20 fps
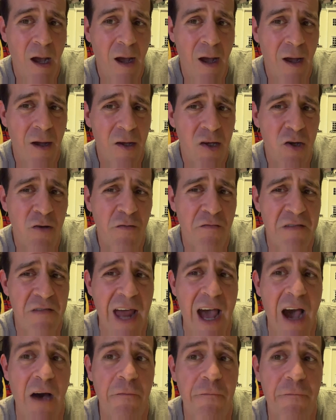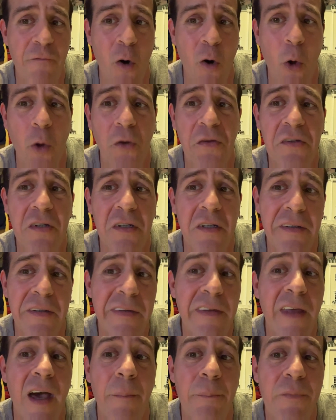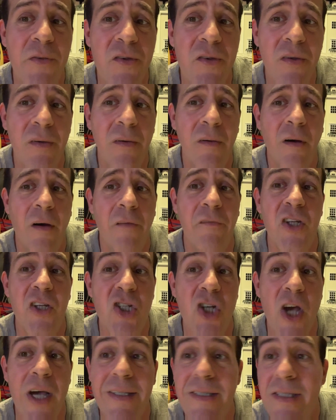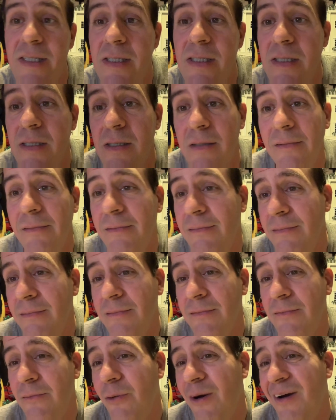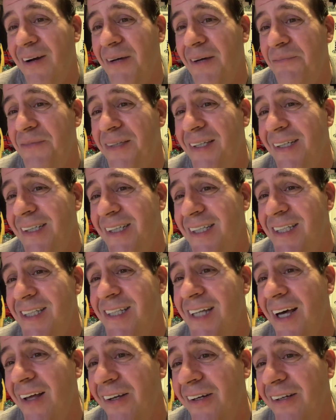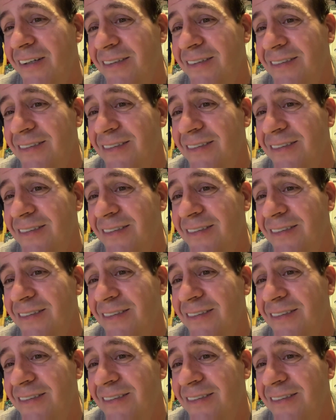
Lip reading: You've now fallen to the depths of the Jets. Welcome to the cellar.